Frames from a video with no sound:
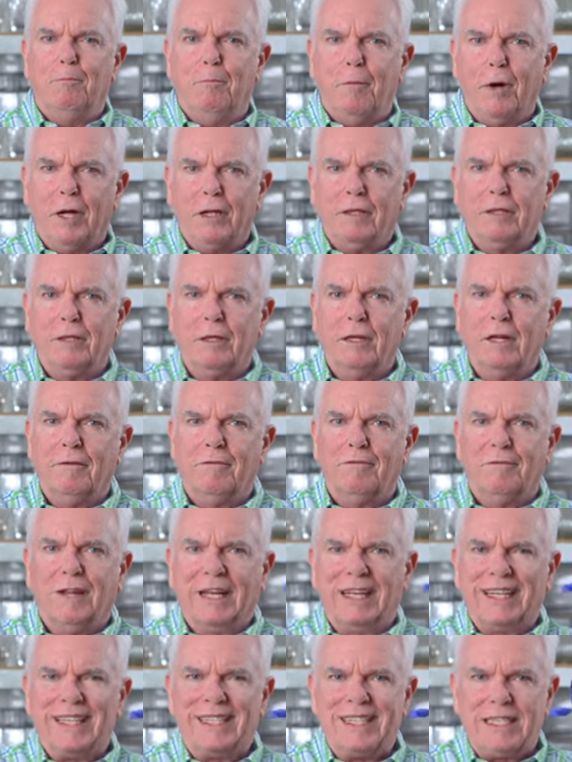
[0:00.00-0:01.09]
bundle of
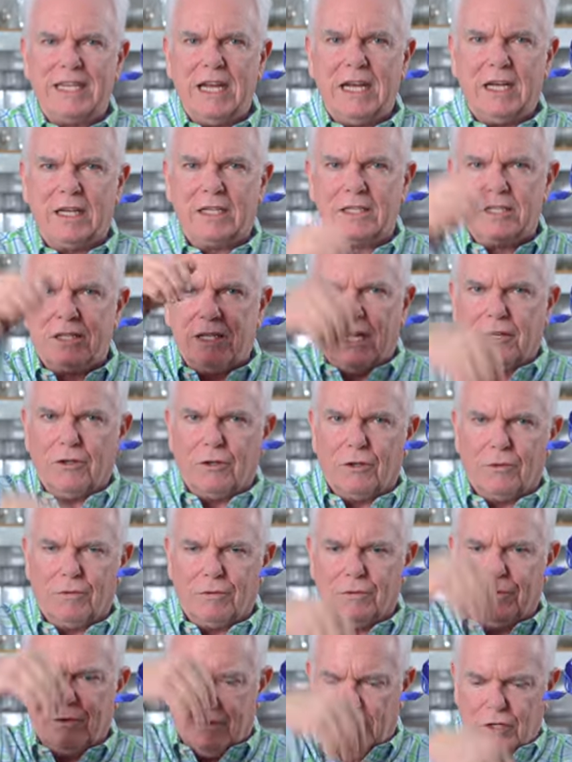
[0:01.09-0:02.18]
like sticks that
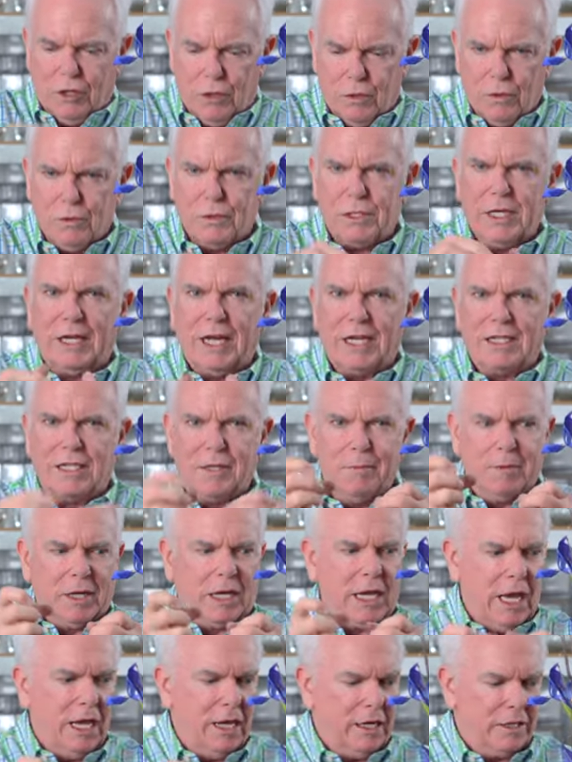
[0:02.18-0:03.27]
you're using as the
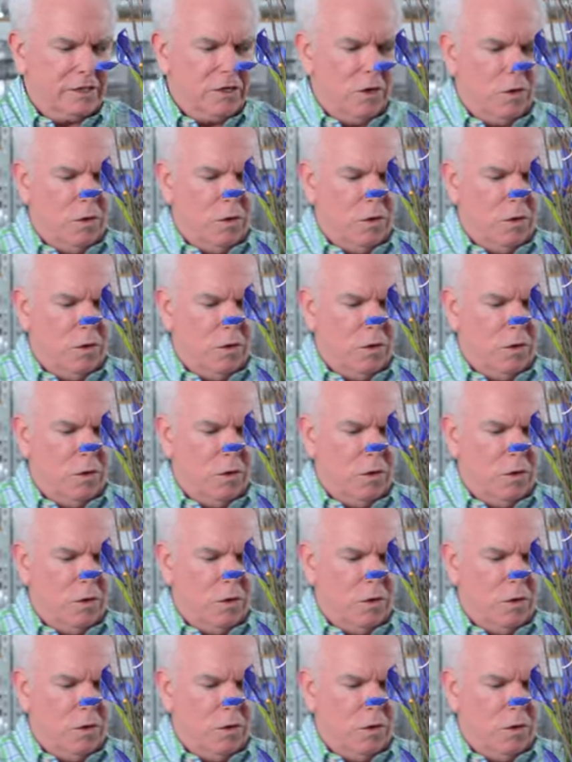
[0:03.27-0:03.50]
mechanic to